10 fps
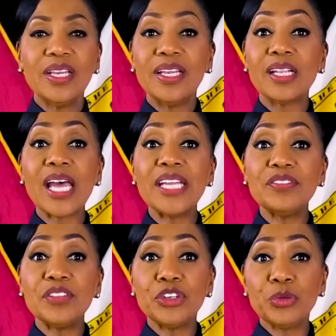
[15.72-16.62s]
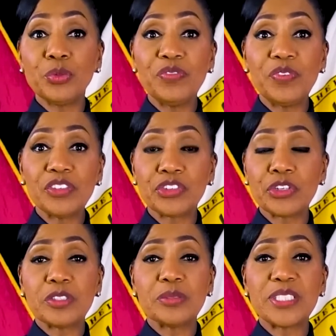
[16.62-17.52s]
In light of the horrific
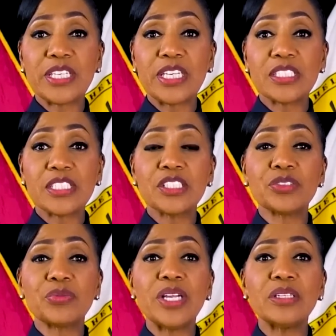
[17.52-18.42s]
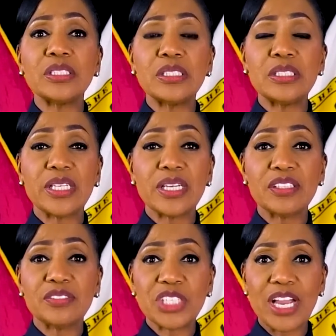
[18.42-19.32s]
circumstances surrounding the
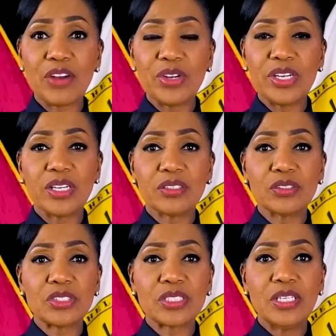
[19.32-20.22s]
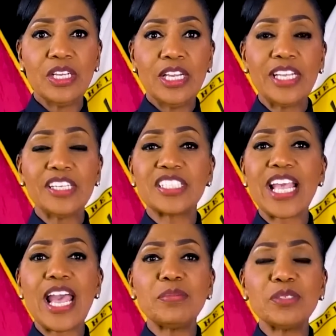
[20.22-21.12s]
death of Tyre Nichols, it is
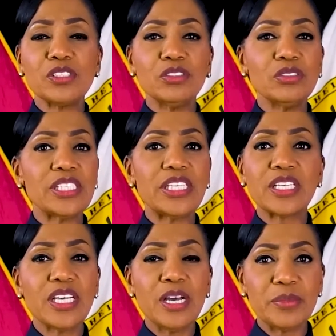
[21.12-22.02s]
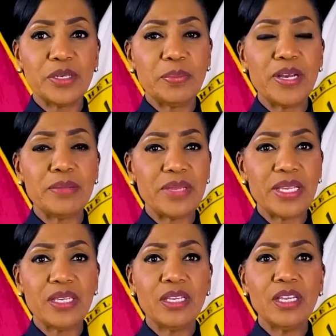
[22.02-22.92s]
absolutely incumbent upon
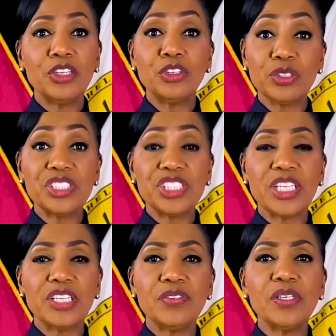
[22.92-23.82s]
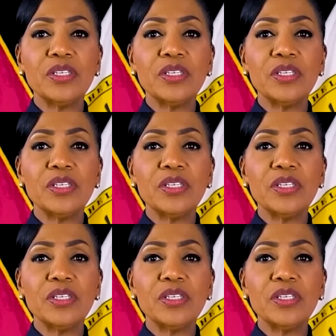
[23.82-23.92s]
me, your chief,